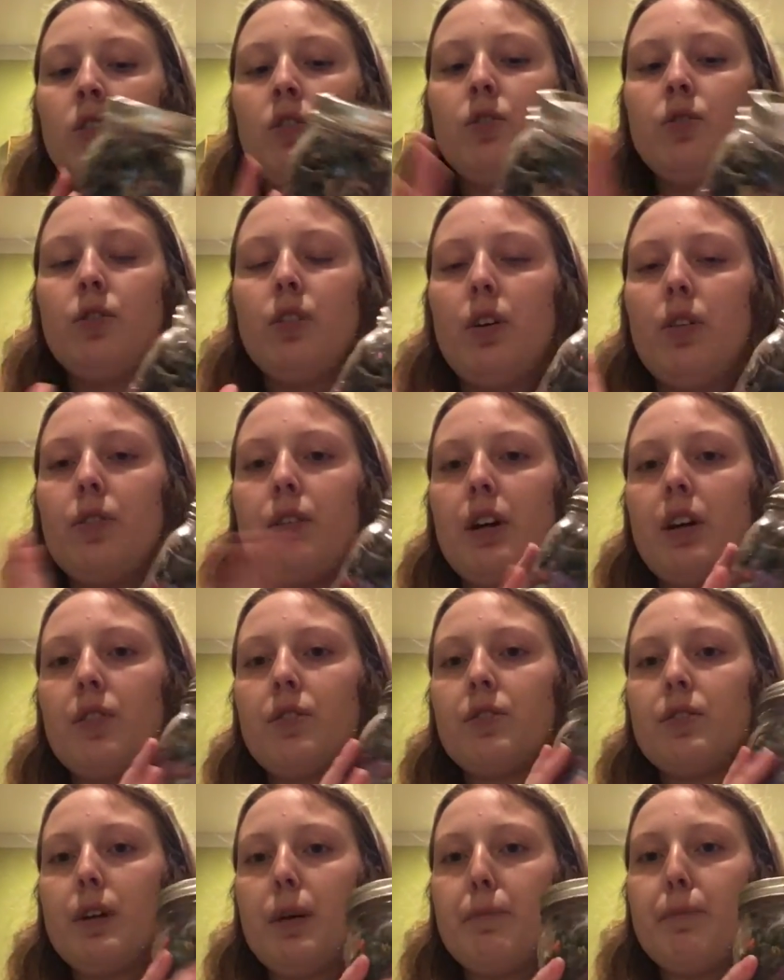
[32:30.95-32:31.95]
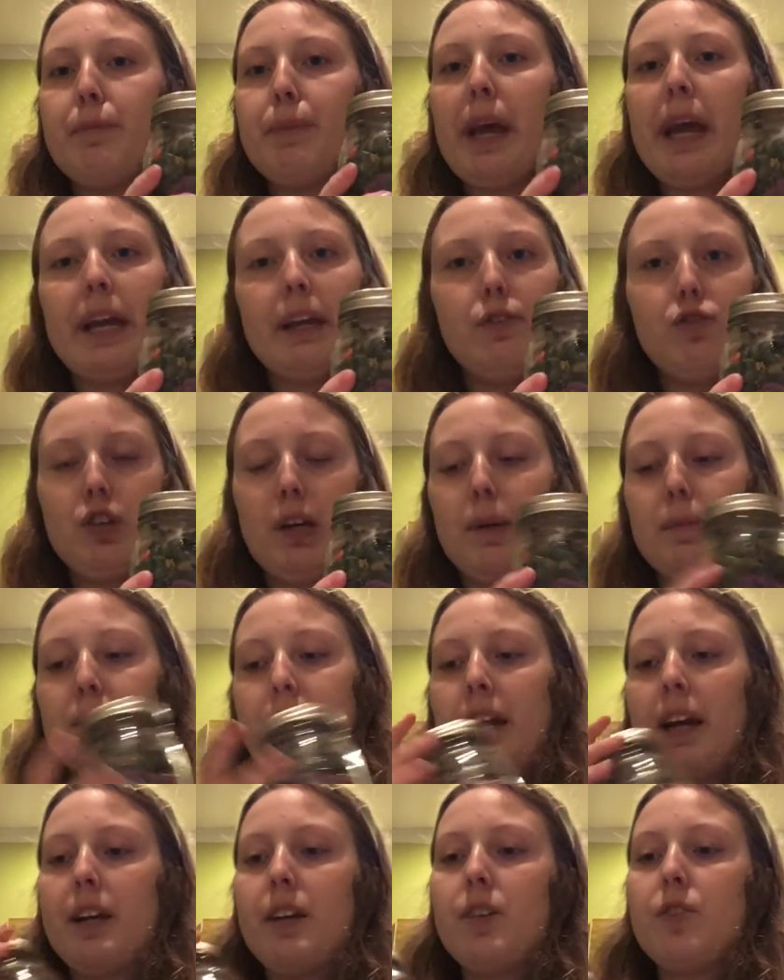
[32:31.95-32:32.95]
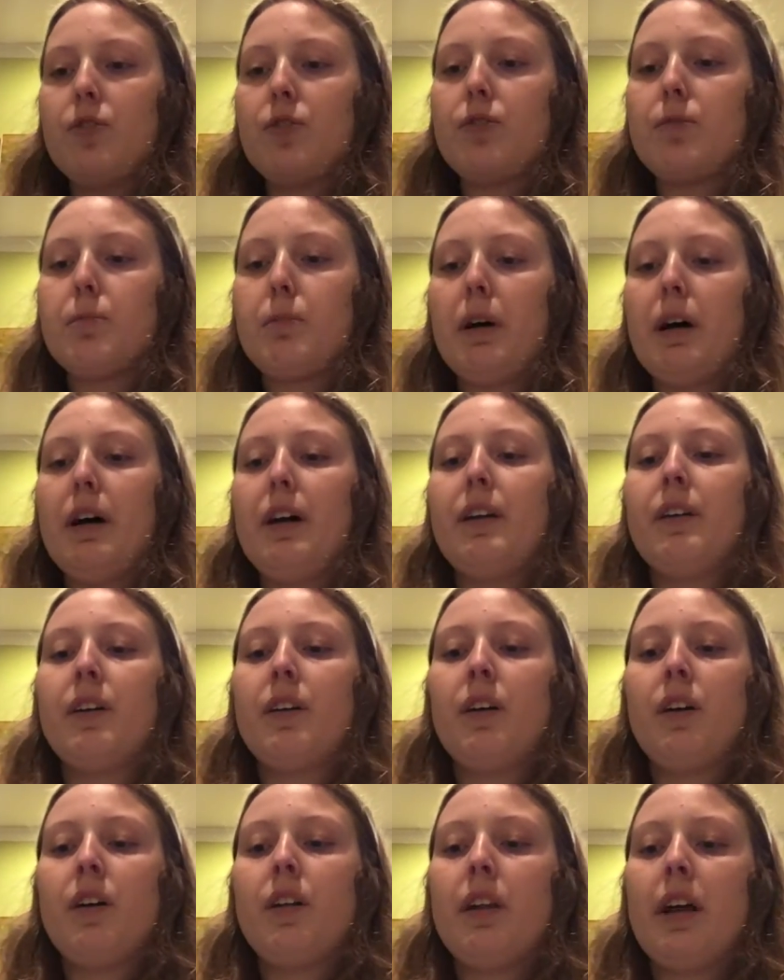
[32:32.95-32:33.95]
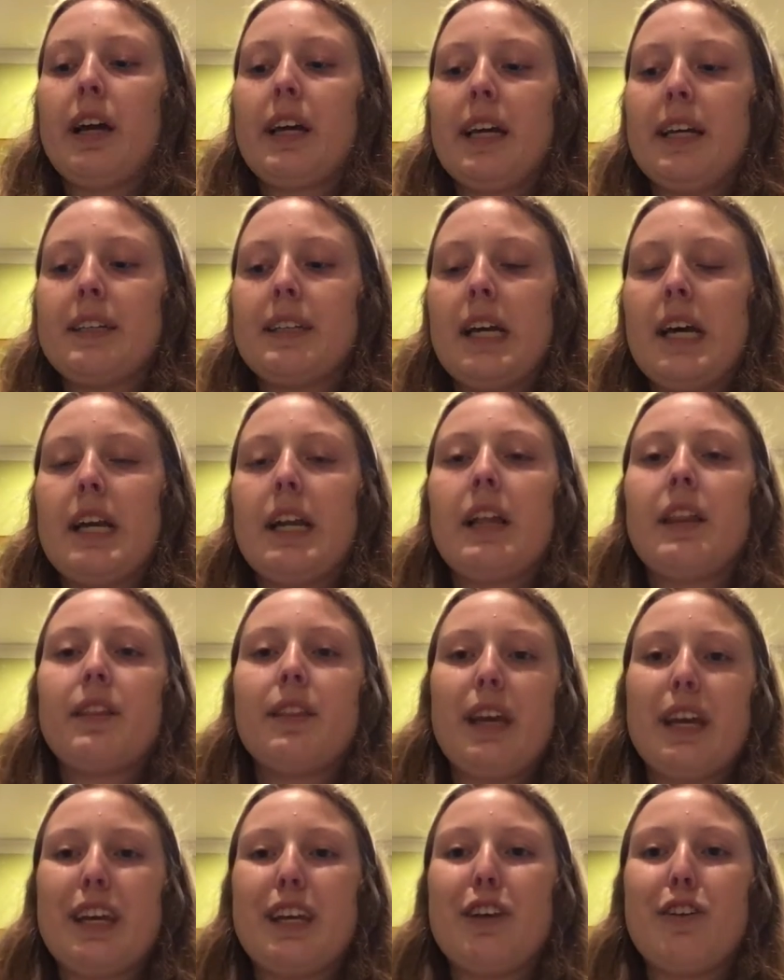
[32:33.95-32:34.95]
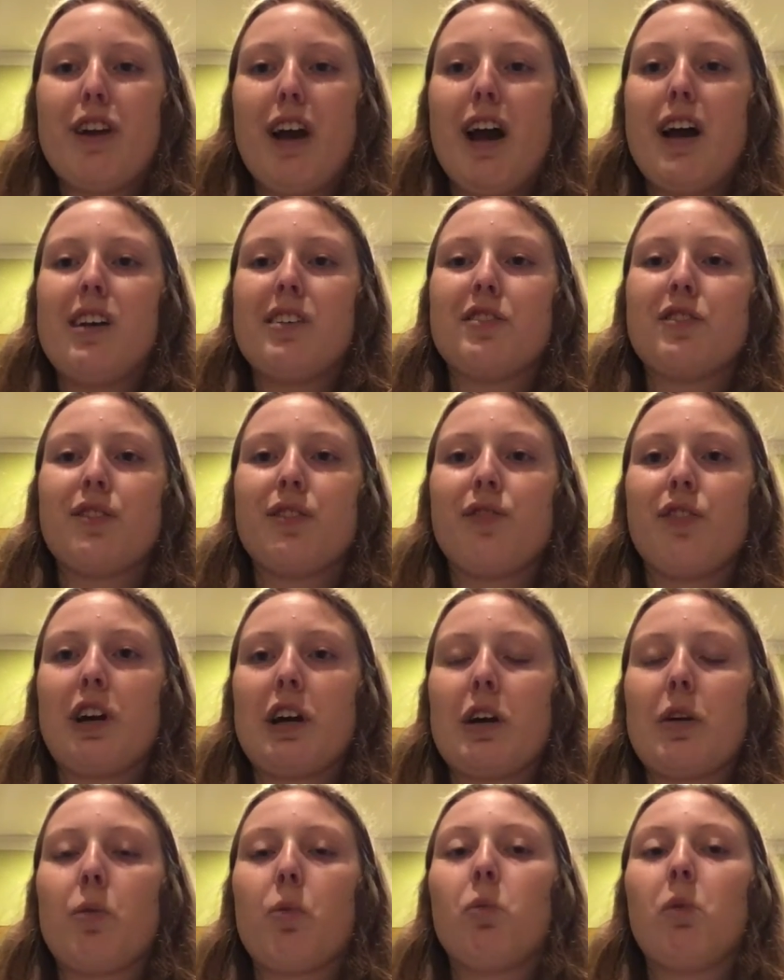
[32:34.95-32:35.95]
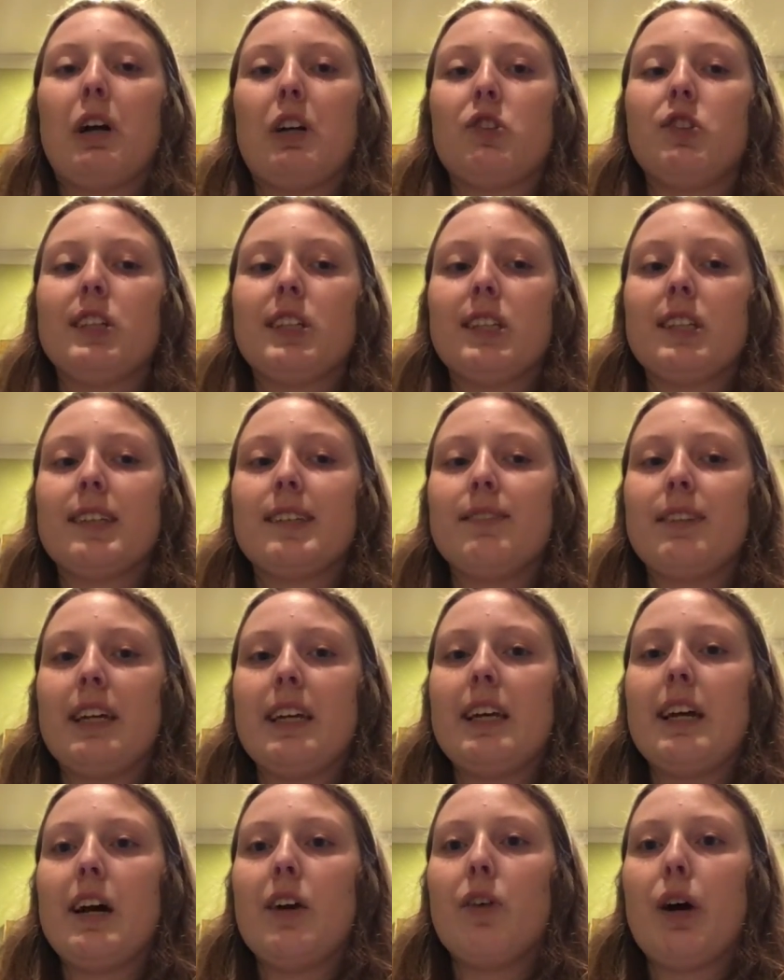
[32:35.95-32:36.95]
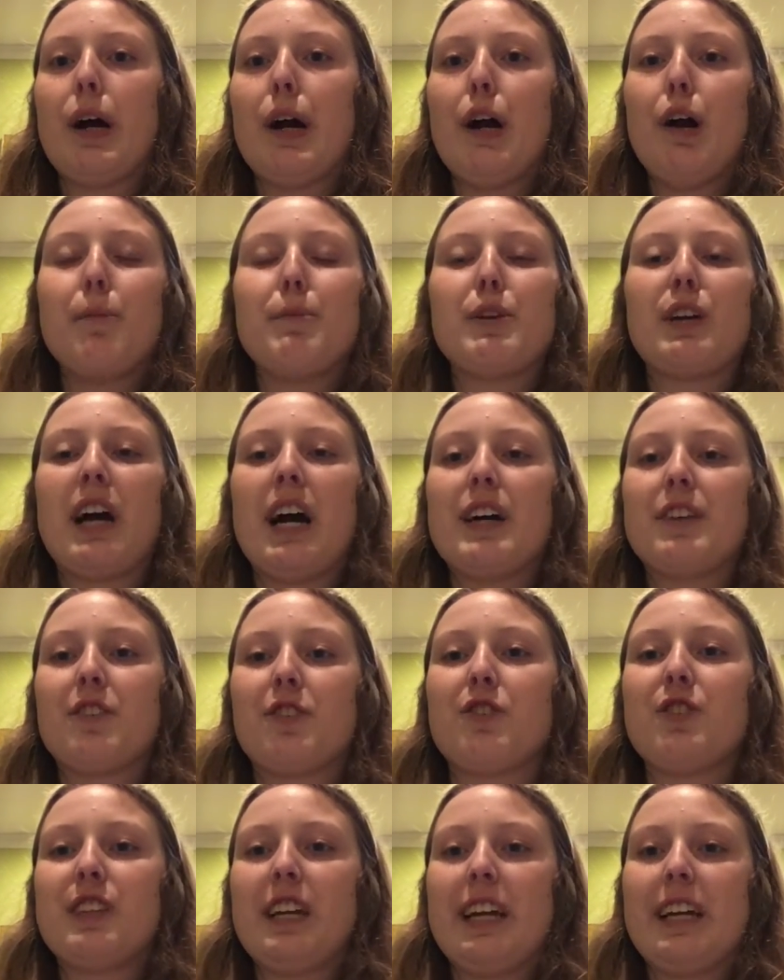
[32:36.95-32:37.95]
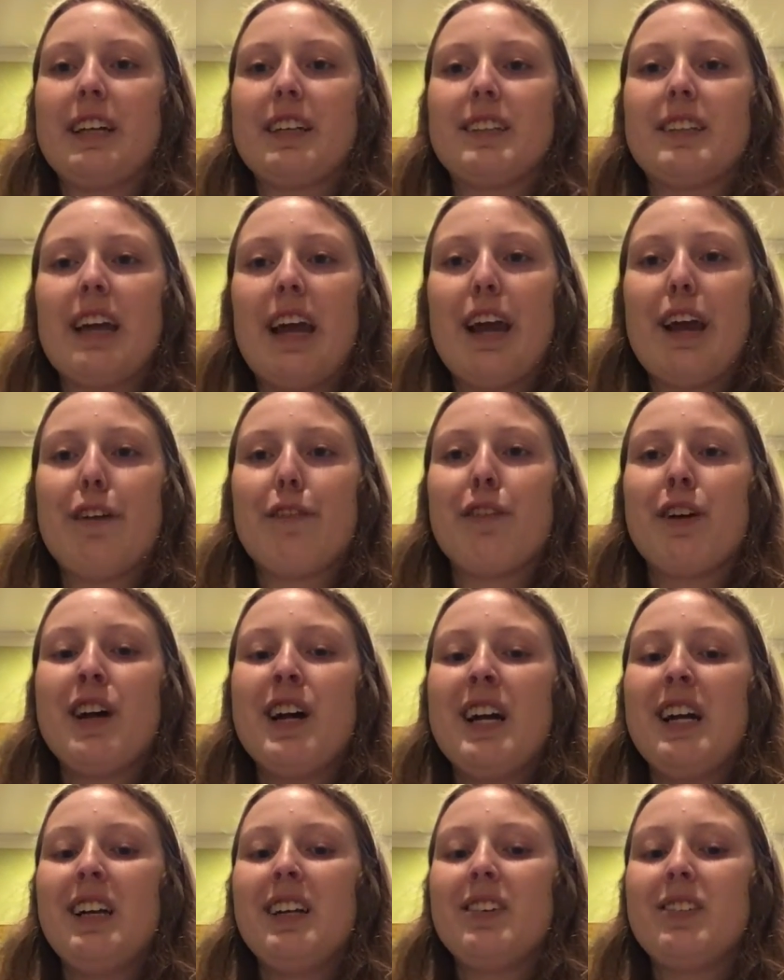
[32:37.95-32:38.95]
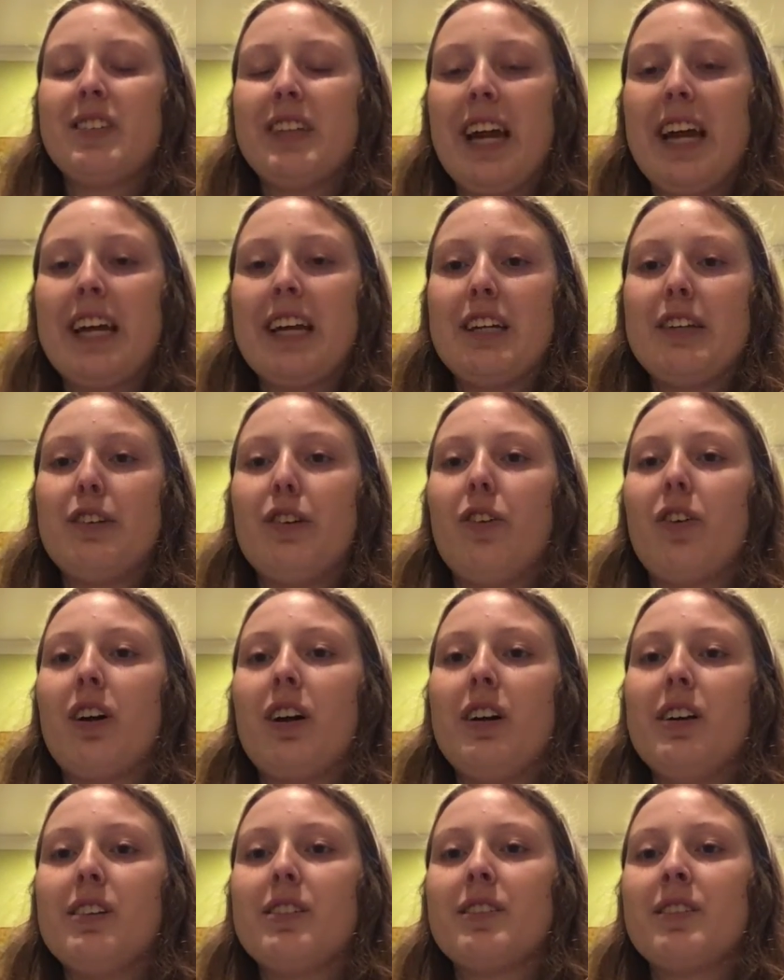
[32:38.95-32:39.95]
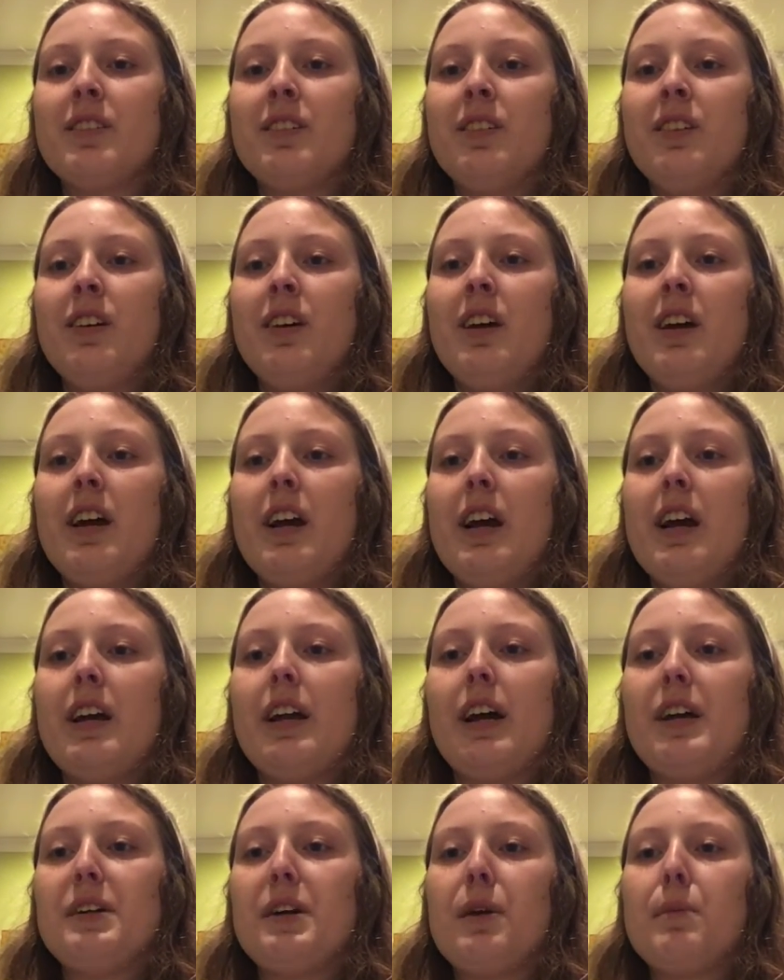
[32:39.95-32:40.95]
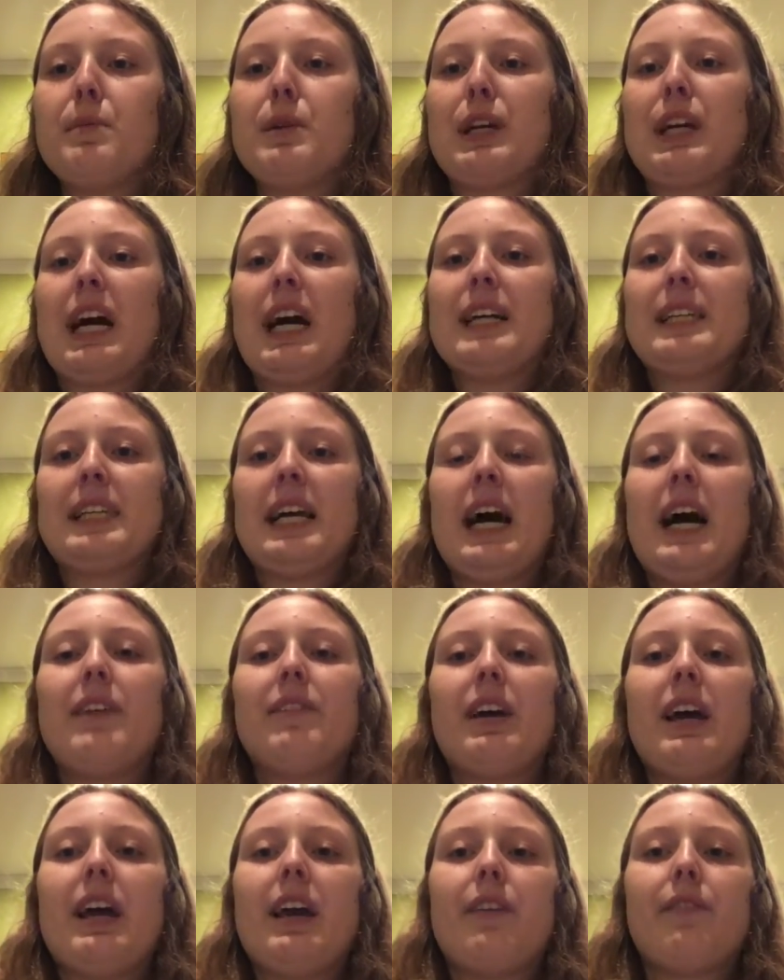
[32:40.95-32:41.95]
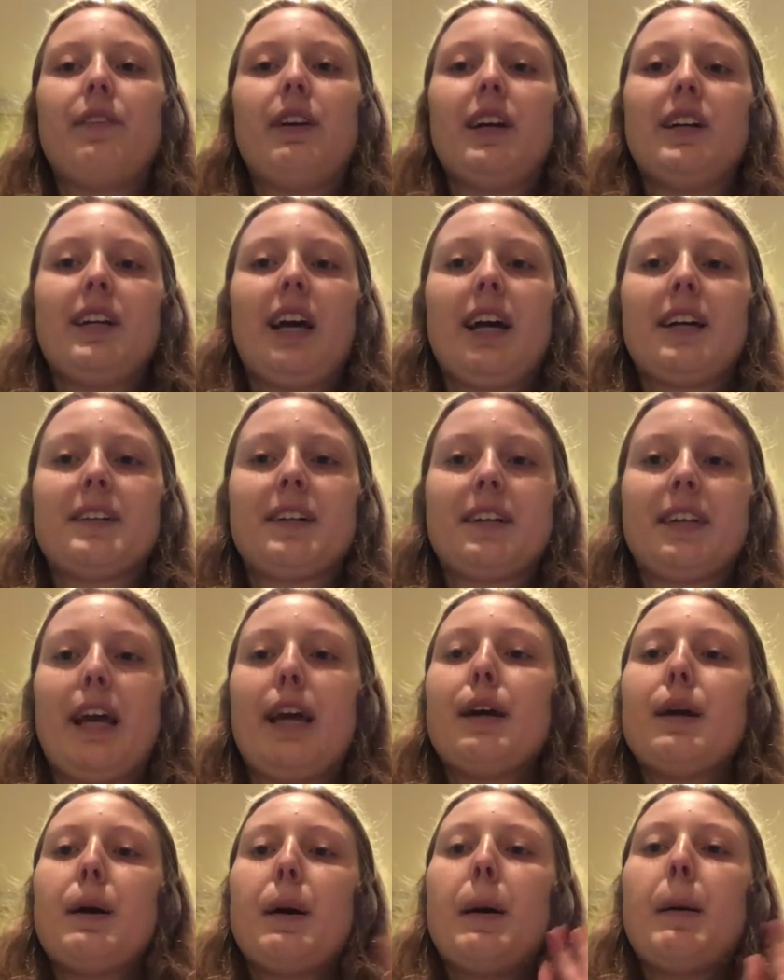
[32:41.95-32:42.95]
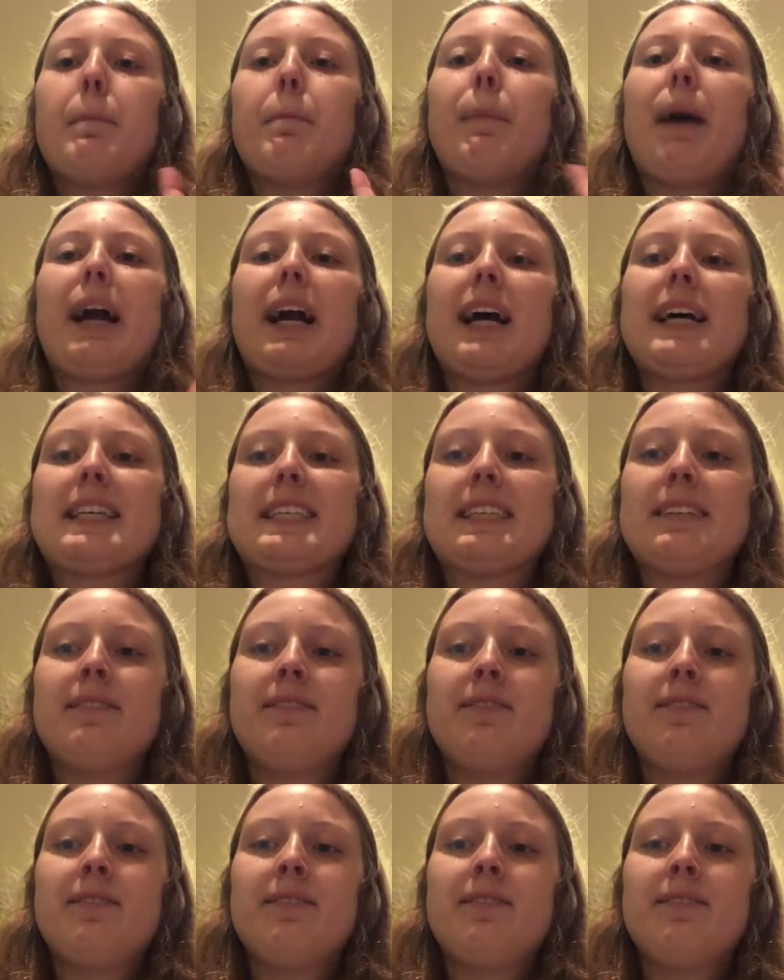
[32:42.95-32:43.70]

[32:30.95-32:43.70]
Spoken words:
So there's some paint chips that I used. But like I said, thank you guys for watching this video. I hope you guys are staying safe, staying indoors, and I hope you guys have a fantastic day. Bye, guys.